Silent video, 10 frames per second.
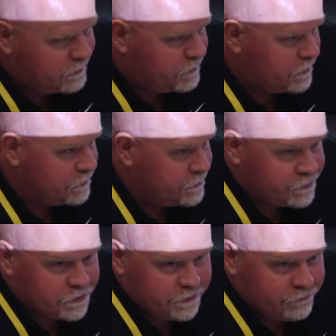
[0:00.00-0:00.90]
I've been on
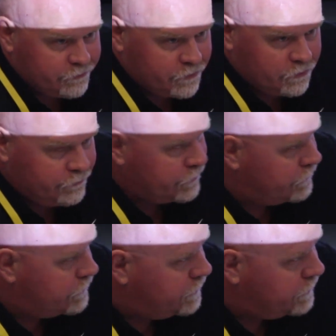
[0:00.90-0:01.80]
insulin for over
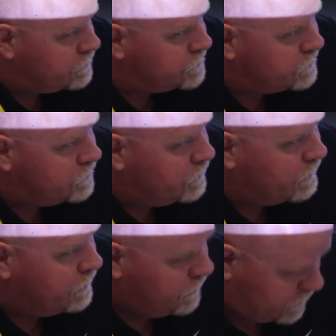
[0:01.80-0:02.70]
30 years.
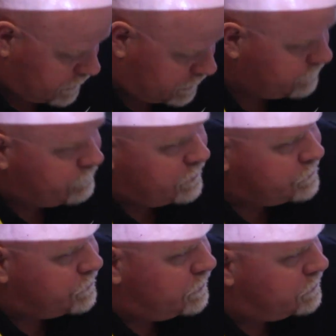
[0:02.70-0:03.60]
I had the flesh-eating